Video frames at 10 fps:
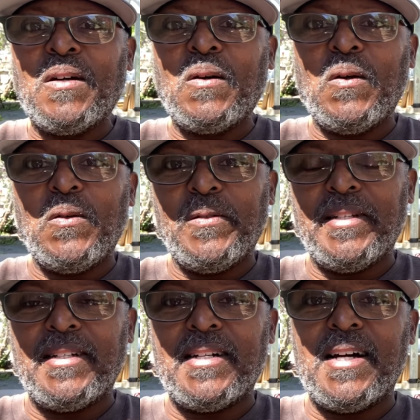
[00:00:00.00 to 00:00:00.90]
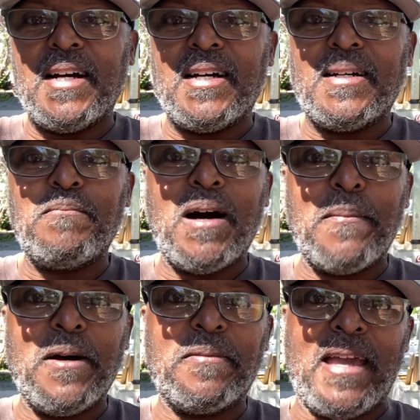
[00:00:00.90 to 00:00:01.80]
old
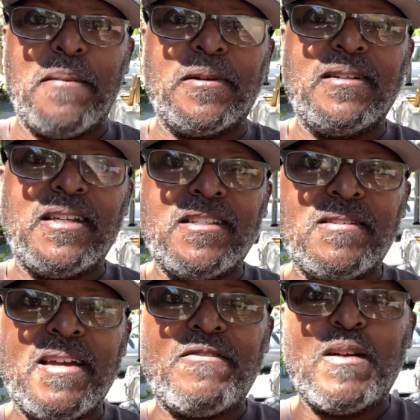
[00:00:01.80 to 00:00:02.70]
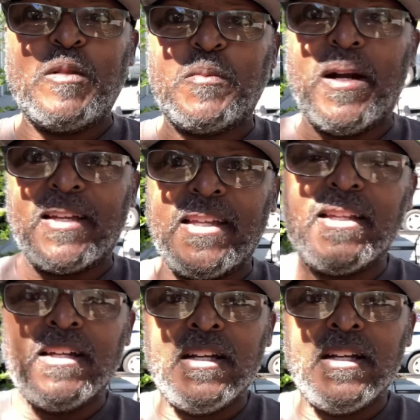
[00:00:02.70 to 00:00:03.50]
pop-up camper into a farmer's market